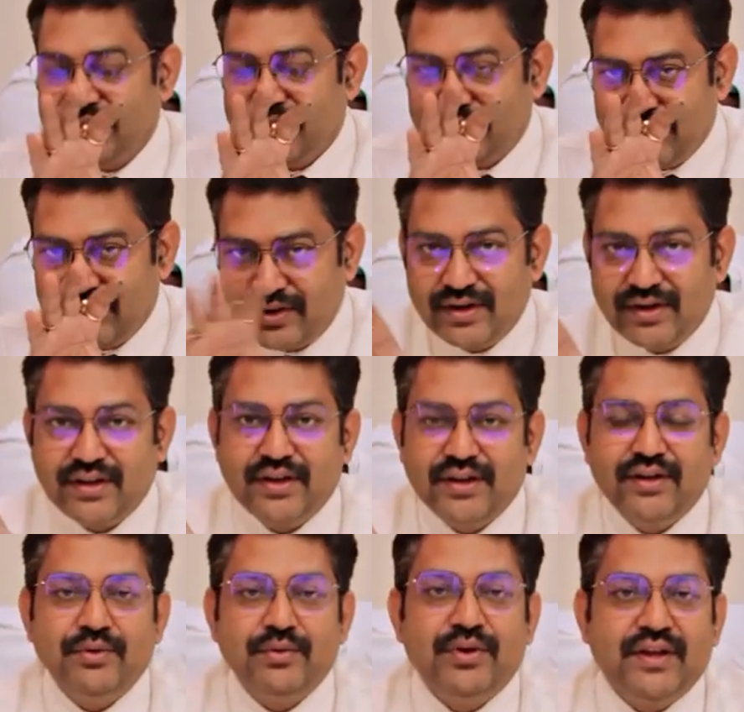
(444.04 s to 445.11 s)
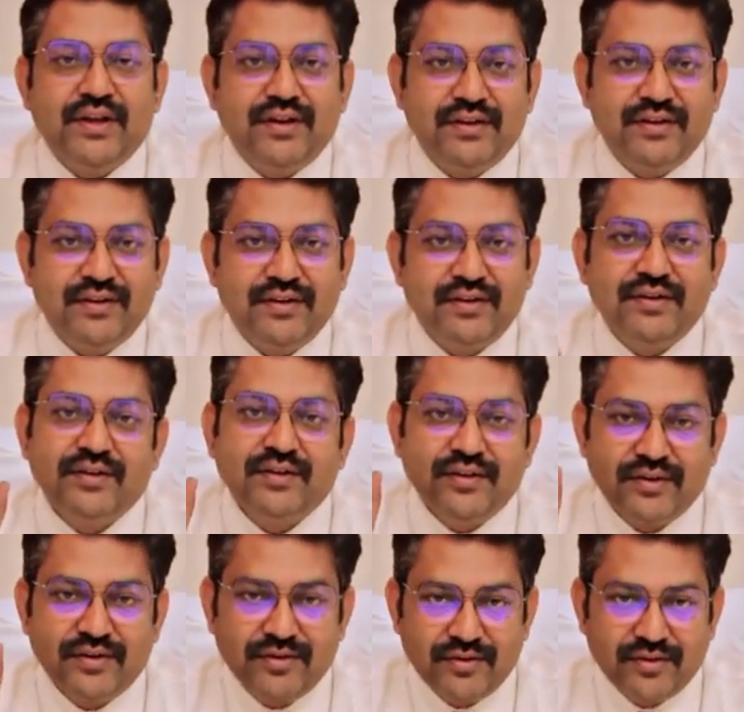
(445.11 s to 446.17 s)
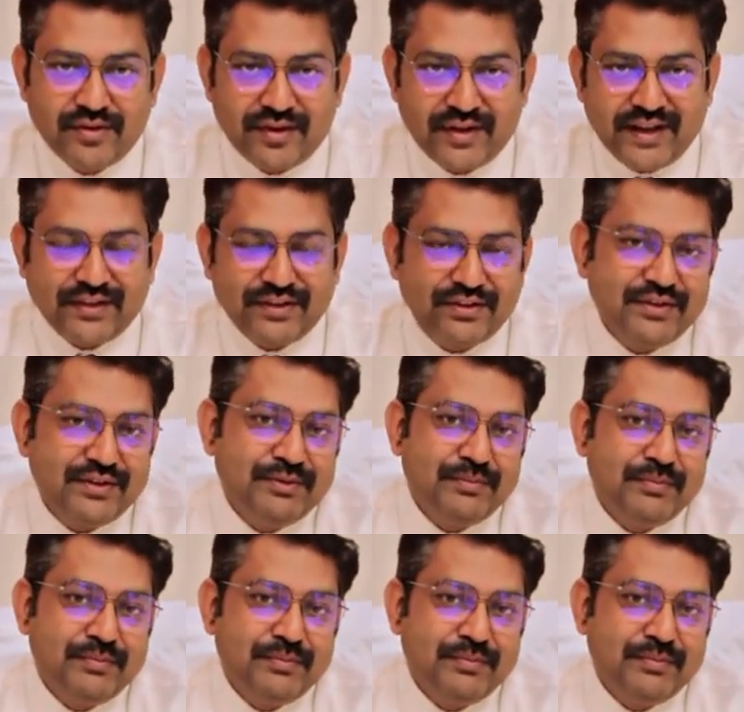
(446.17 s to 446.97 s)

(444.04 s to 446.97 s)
not in routine. Next,